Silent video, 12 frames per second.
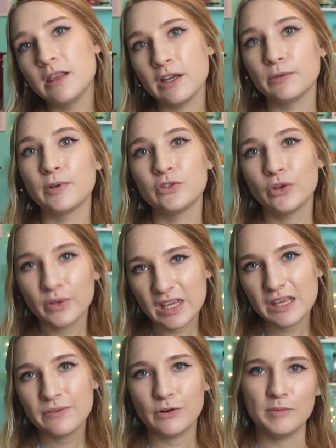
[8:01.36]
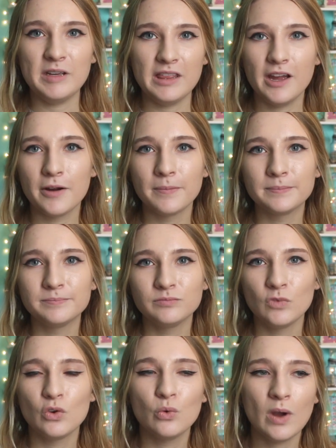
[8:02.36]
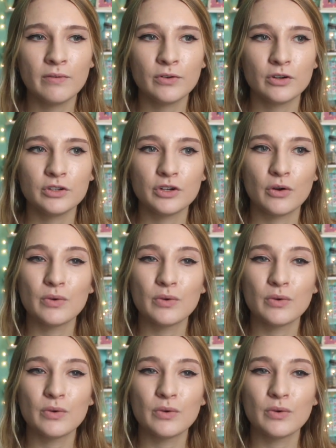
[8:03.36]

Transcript: There was no key for me there. Whoever,